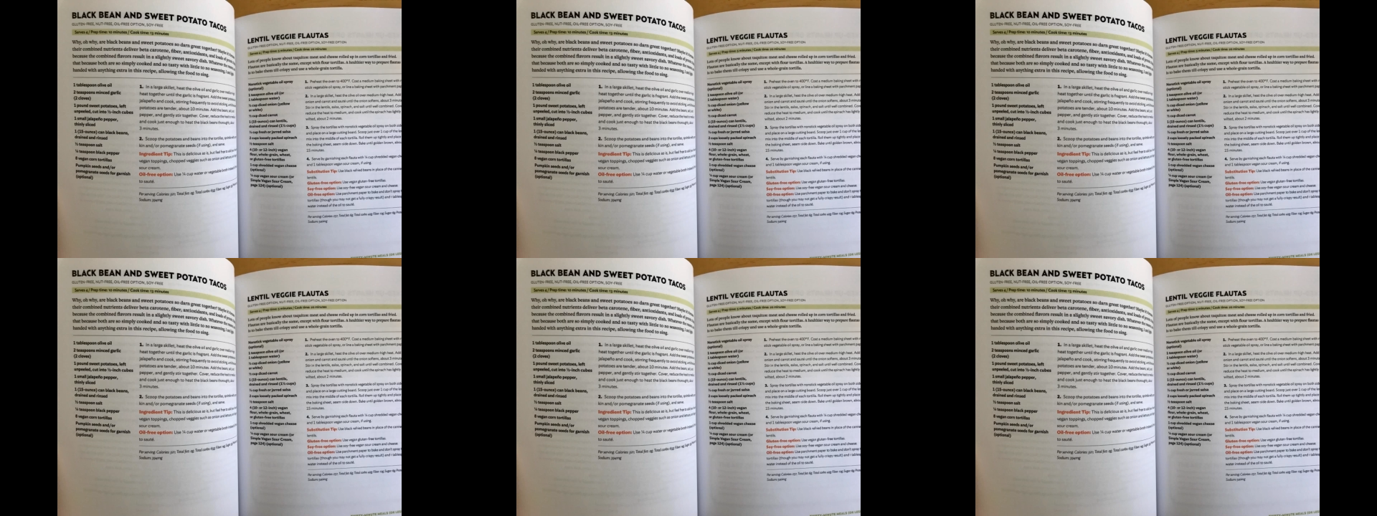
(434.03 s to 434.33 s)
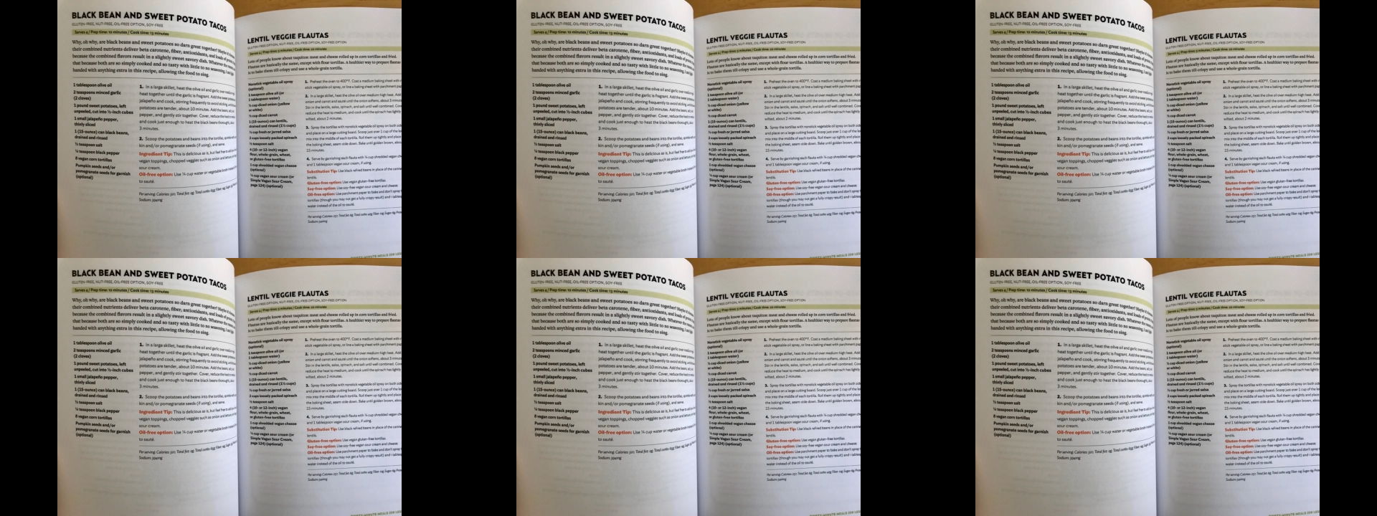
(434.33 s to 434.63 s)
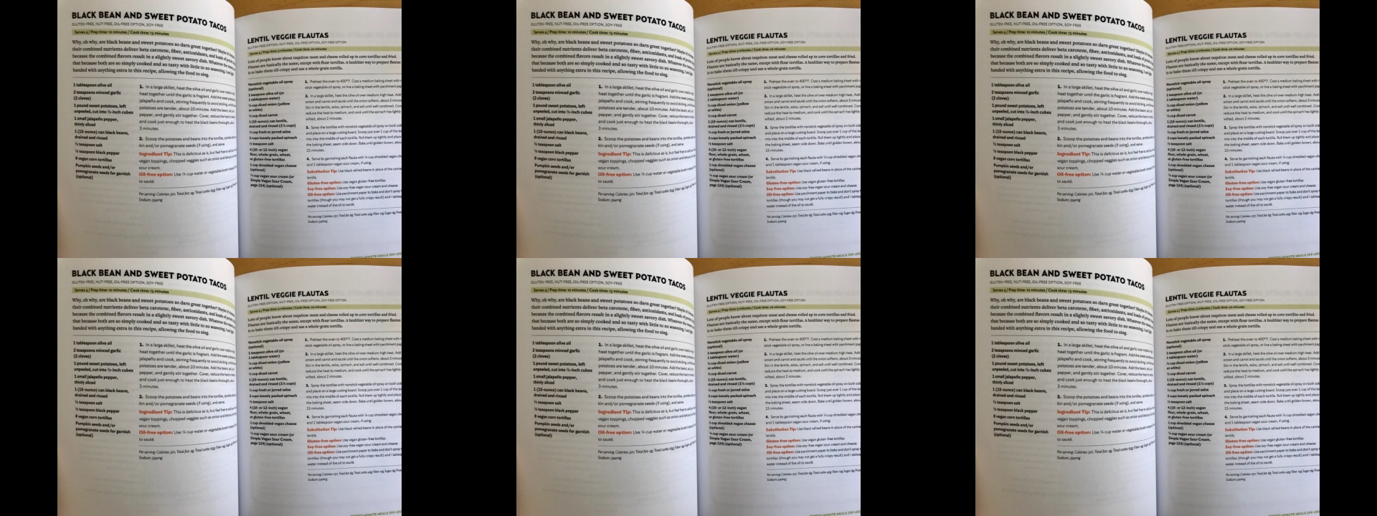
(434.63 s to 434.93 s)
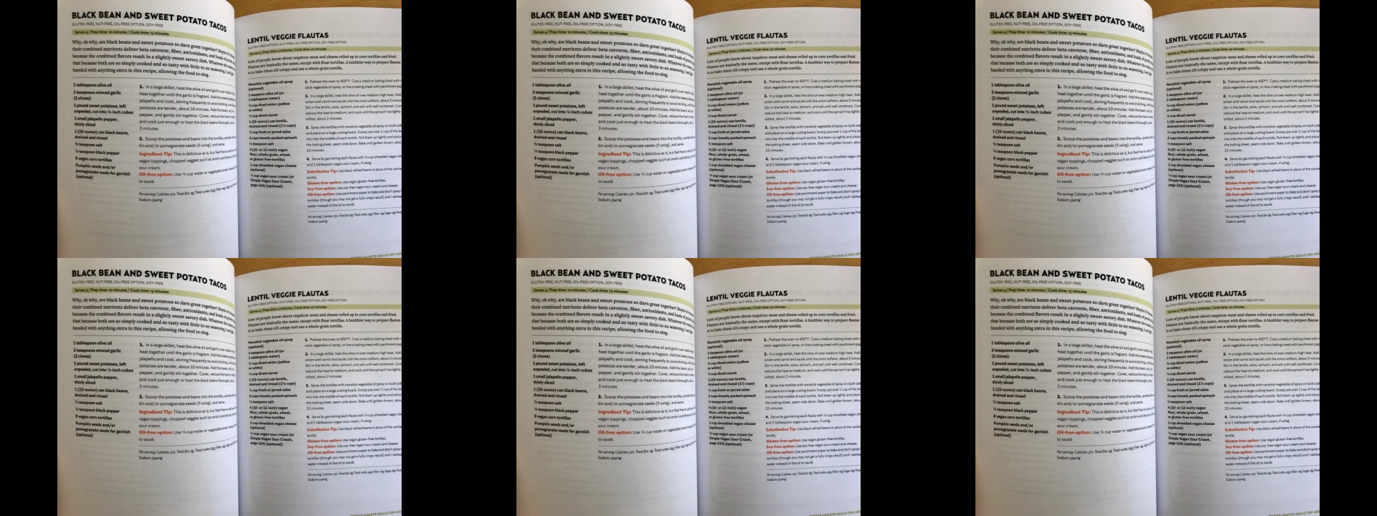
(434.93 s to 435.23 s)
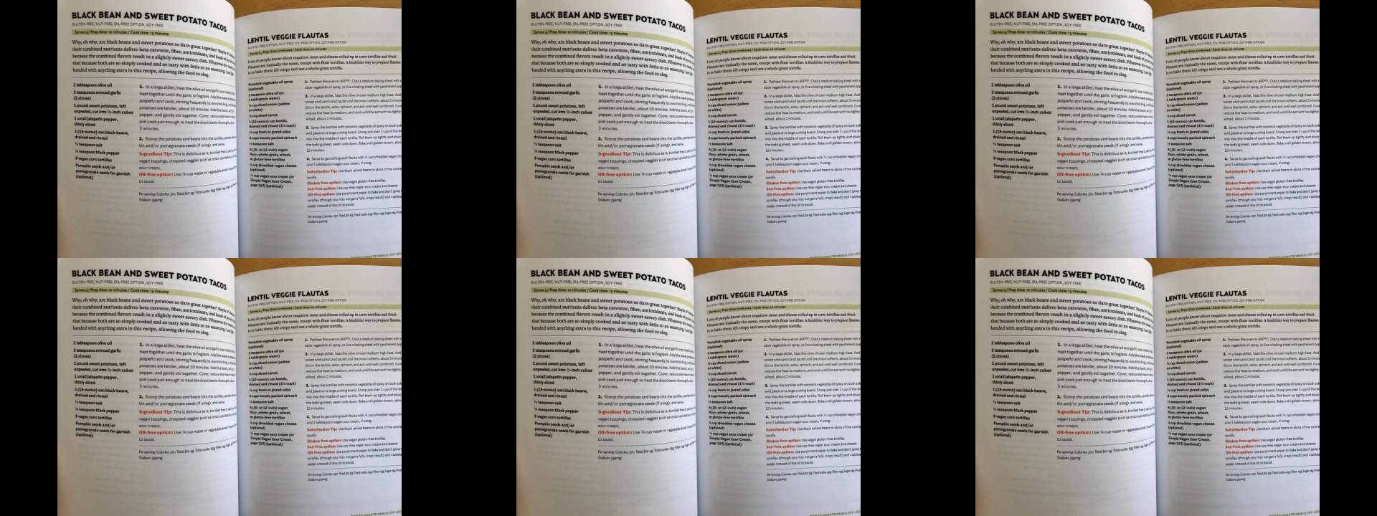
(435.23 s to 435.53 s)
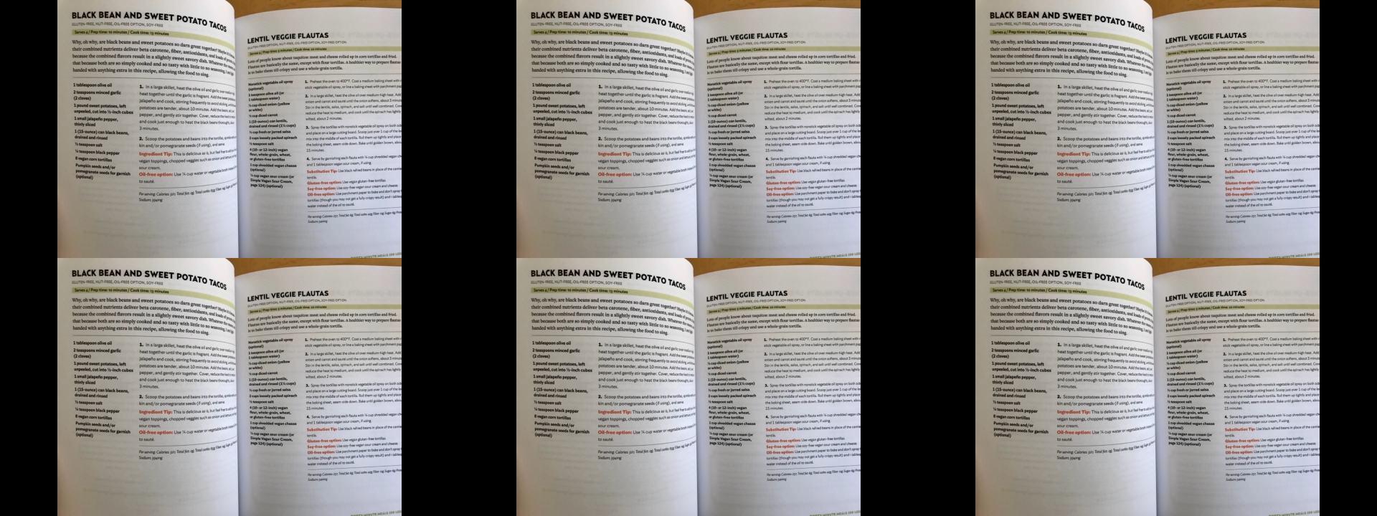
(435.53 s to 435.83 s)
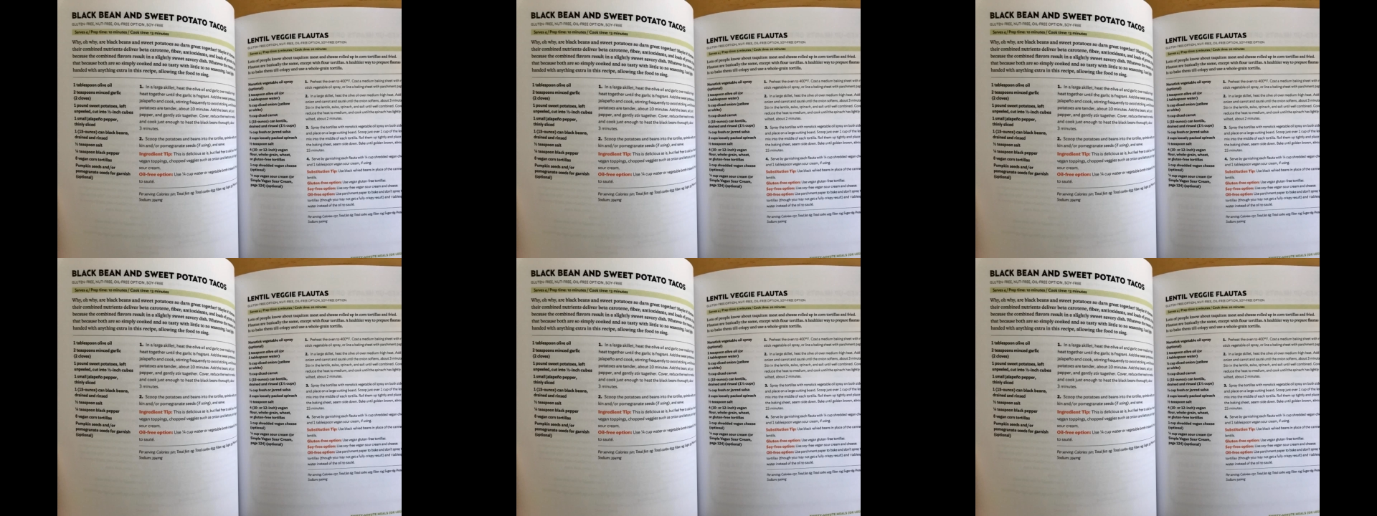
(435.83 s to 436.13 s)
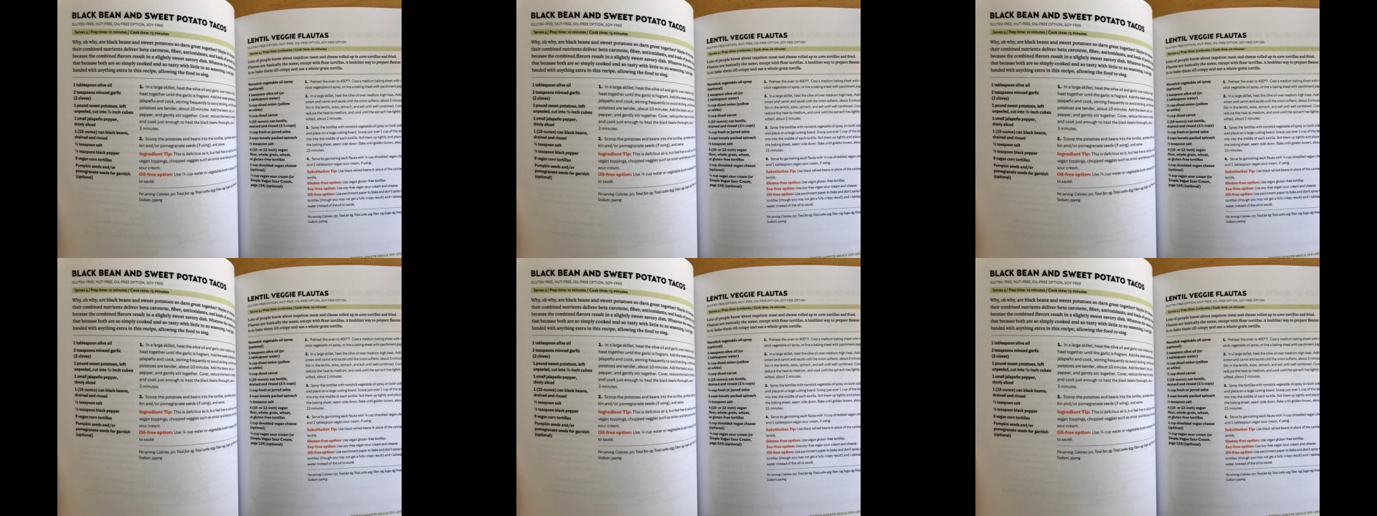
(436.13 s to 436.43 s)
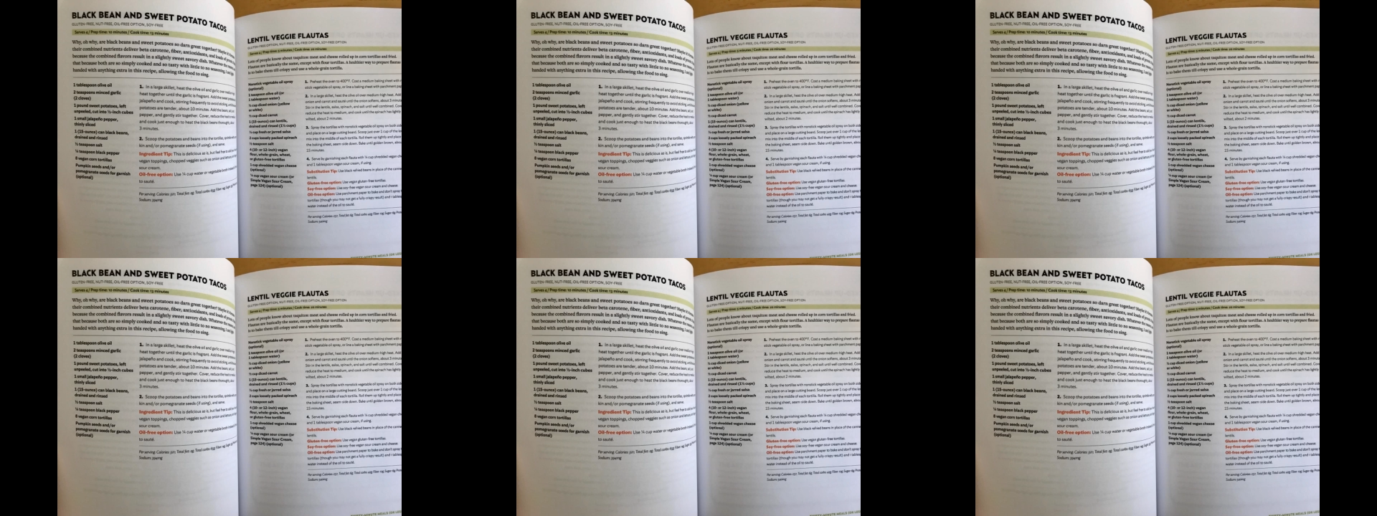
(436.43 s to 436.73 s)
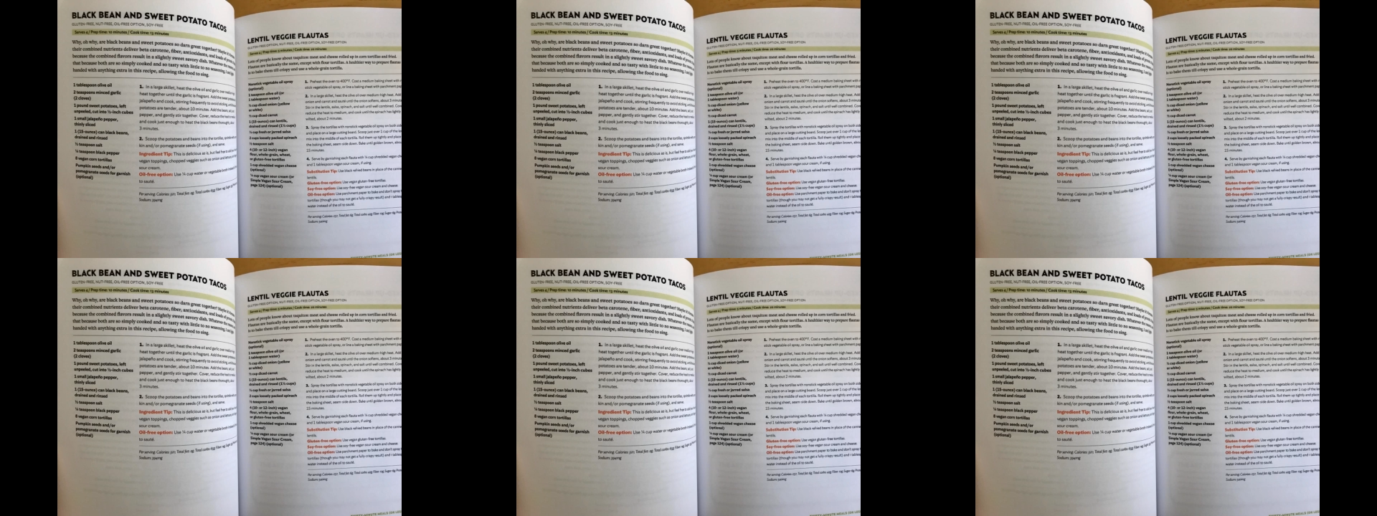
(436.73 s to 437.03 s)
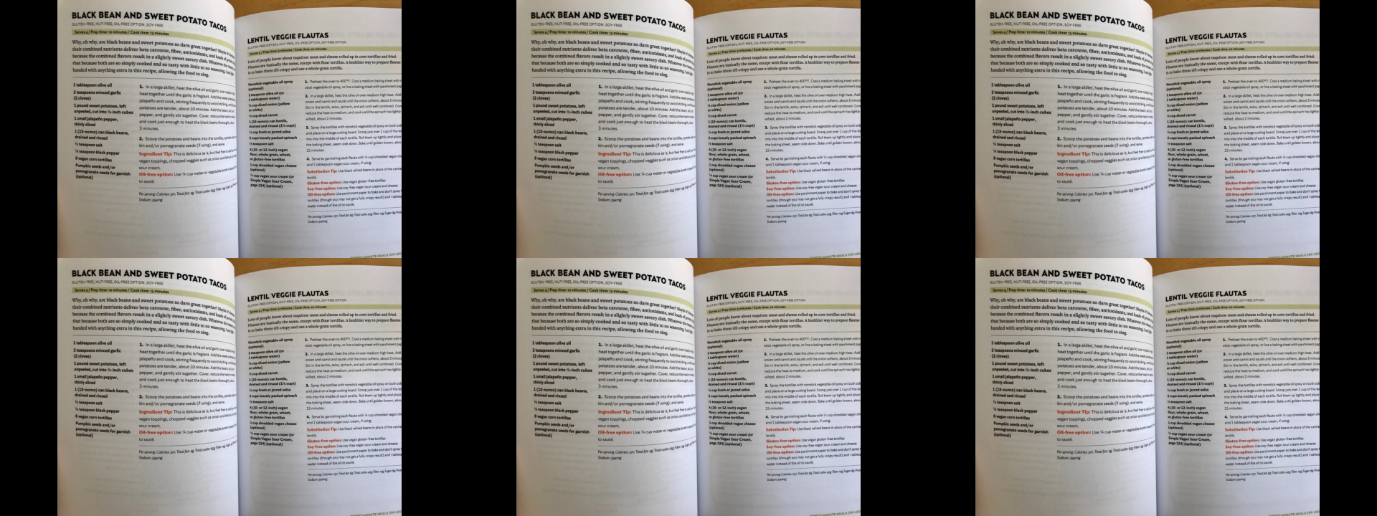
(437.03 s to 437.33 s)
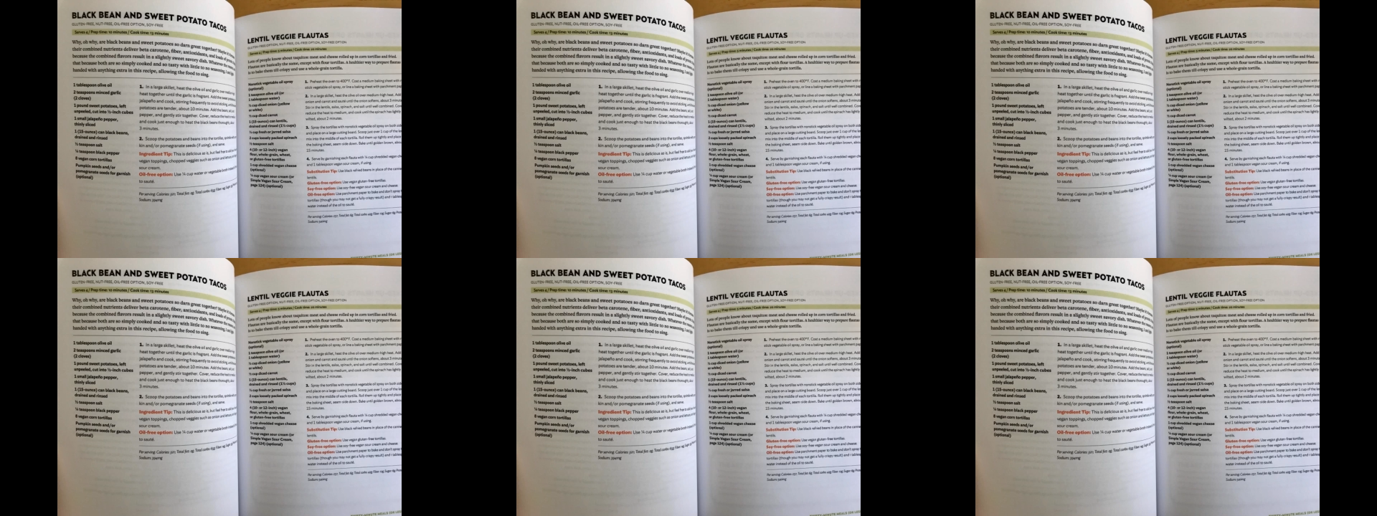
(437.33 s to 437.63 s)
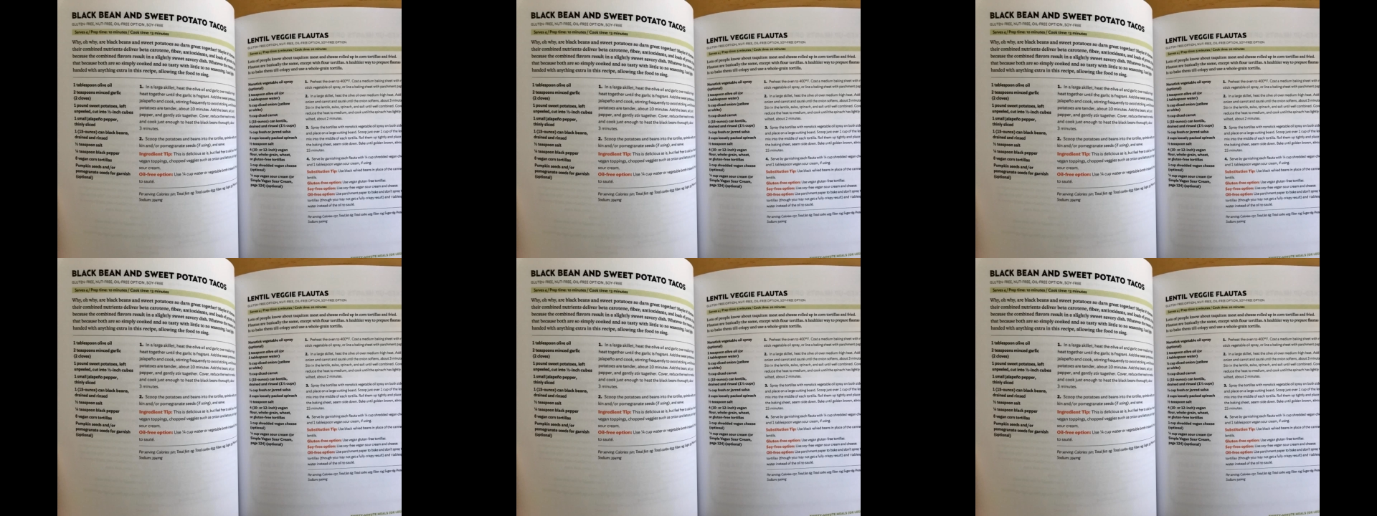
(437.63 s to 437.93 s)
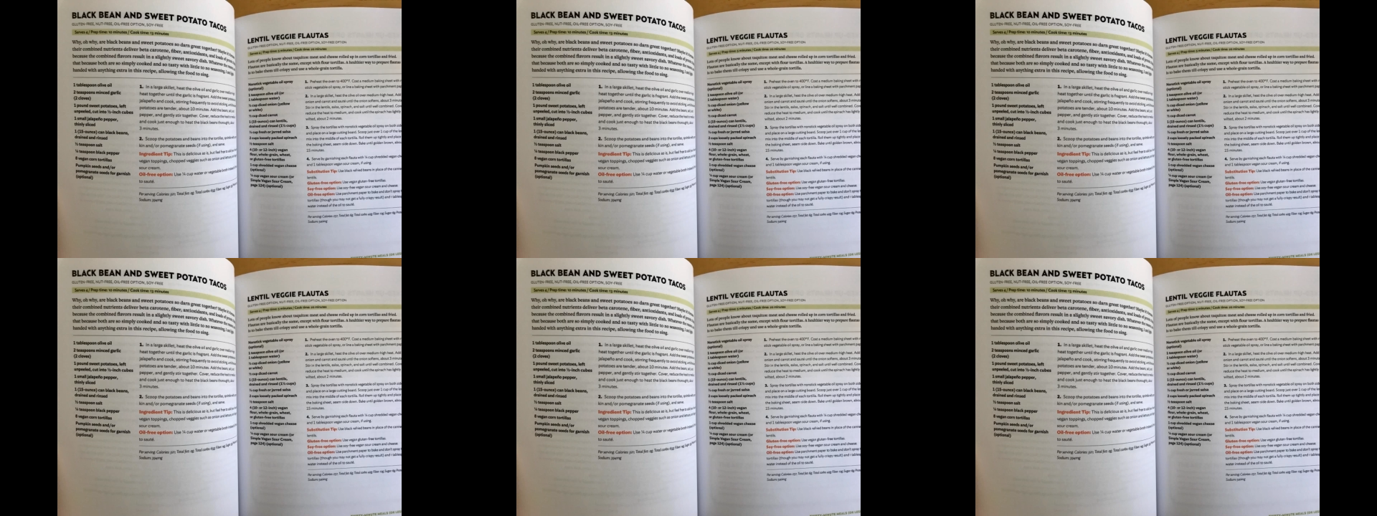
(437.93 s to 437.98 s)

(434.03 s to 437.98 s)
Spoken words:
No face is visible, so there are no lips to read.